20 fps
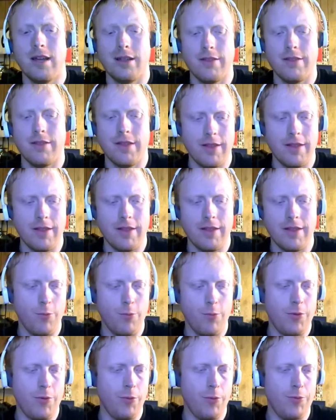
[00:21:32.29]

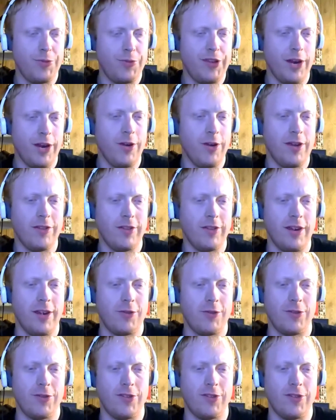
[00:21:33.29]
The dairy is an
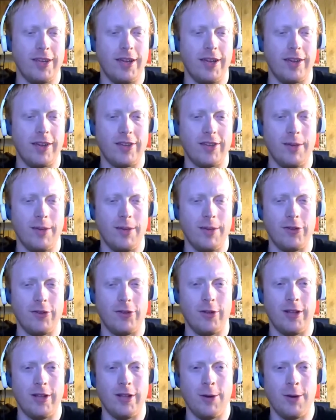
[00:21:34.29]
interesting exception
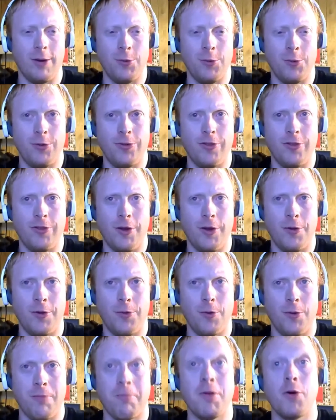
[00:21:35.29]
to a lot of rules, though,
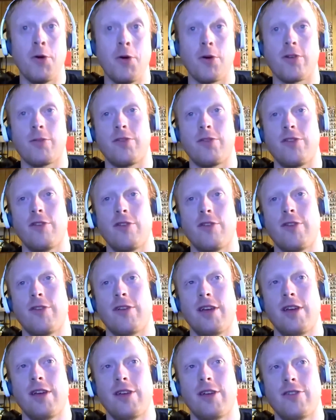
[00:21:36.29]
or milk
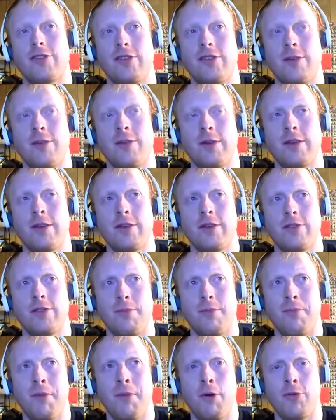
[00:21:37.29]
specifically, I should say,
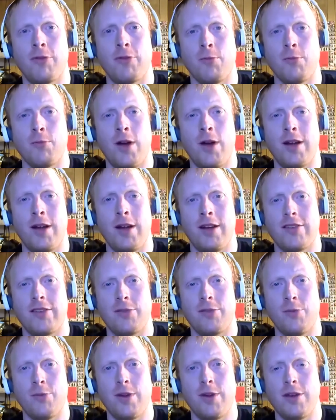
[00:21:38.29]
because most
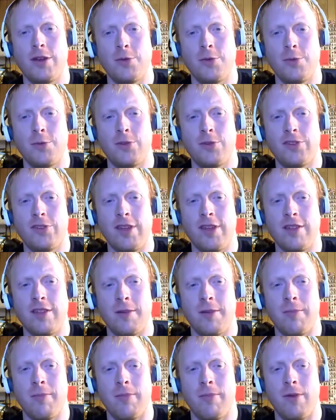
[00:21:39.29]
products, when you see
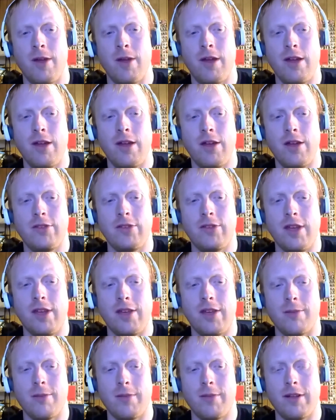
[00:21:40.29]
them
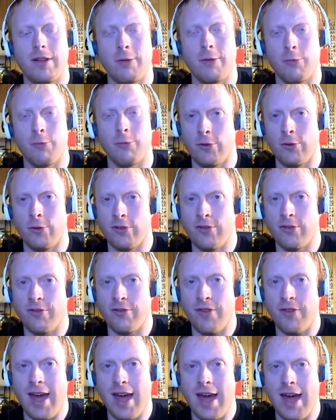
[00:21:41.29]
say something like
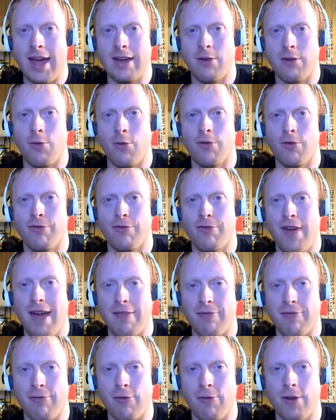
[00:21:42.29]
reduced fat or
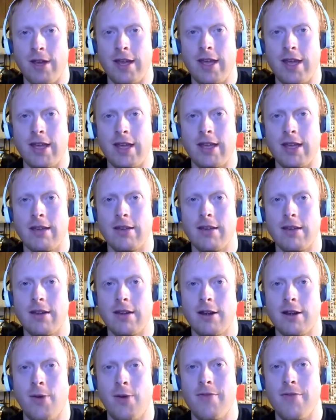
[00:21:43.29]
fat-free,
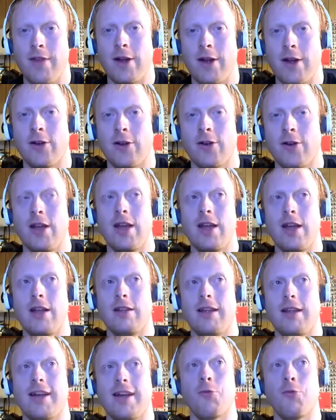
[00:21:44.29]
and they're
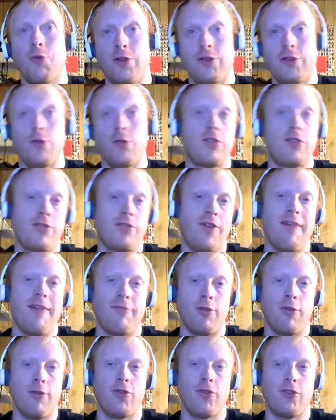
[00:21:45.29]
like a reduced
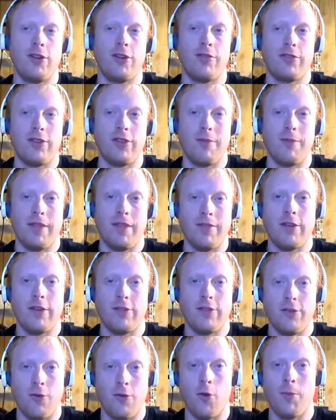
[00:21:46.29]
fat version of something that
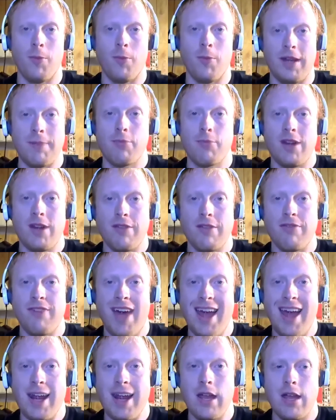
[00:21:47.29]
is normally pretty
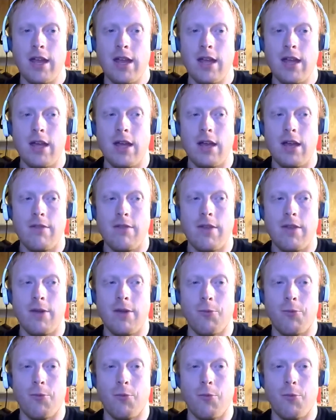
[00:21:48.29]
fatty,
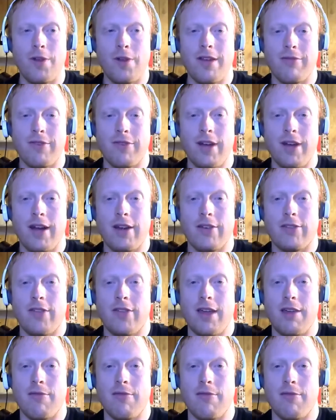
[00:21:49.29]
then what they've done is
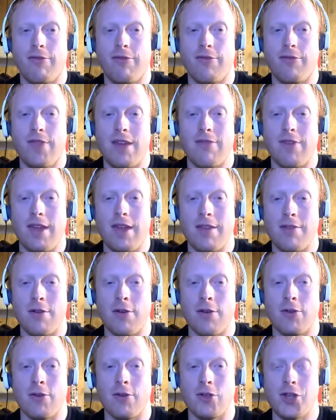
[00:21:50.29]
they've
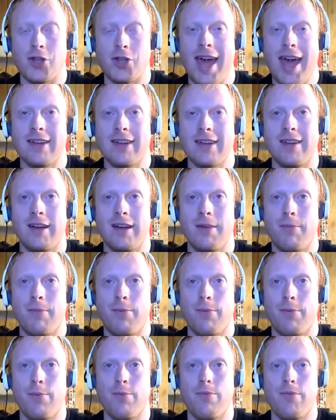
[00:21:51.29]
either jacked up
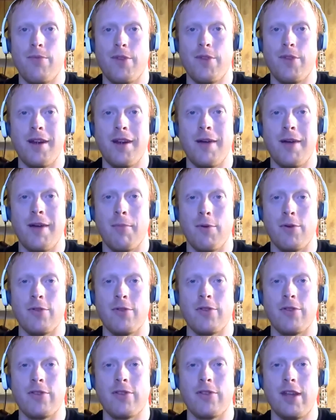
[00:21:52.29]
the
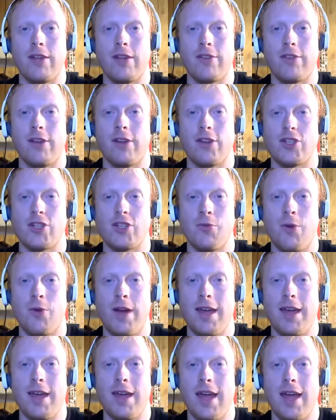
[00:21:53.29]
numbers in such a
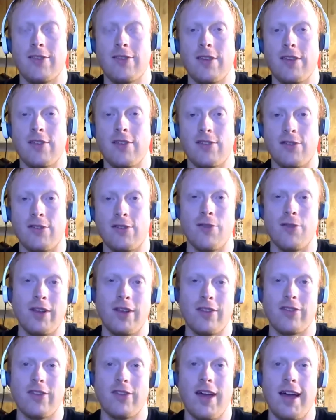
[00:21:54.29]
way as the
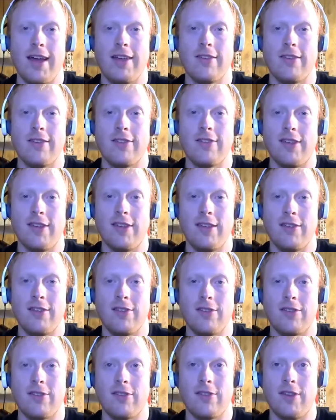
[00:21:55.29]
serving size
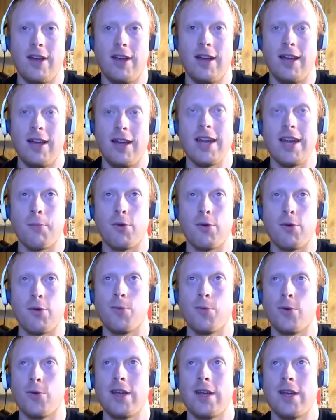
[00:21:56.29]
is
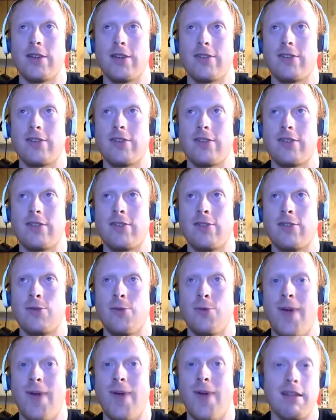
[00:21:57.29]
inappropriate
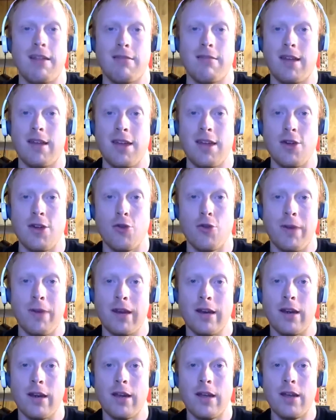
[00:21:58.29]
to anything
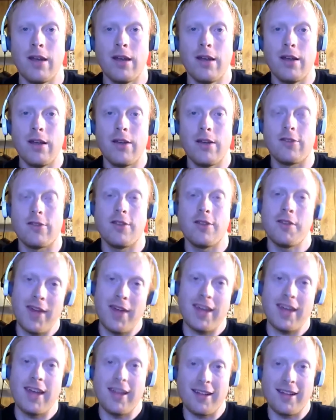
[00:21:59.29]
human, so that
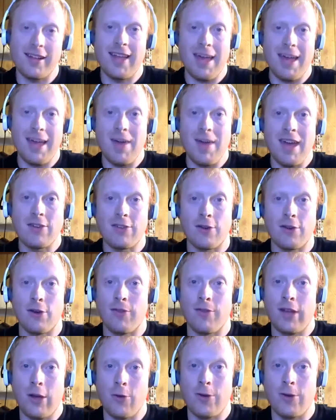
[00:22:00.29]
they can claim each
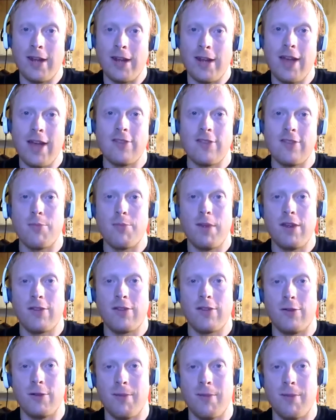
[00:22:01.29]
serving only has this
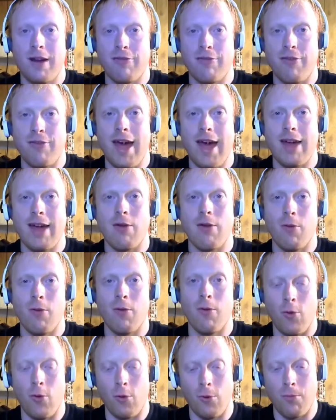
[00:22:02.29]
minuscule amount of fat, or
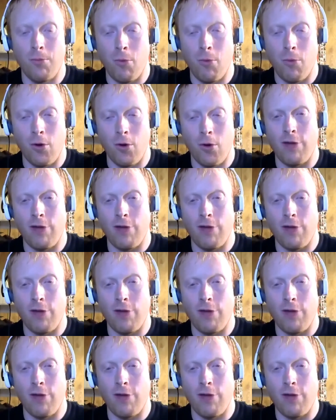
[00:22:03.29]
more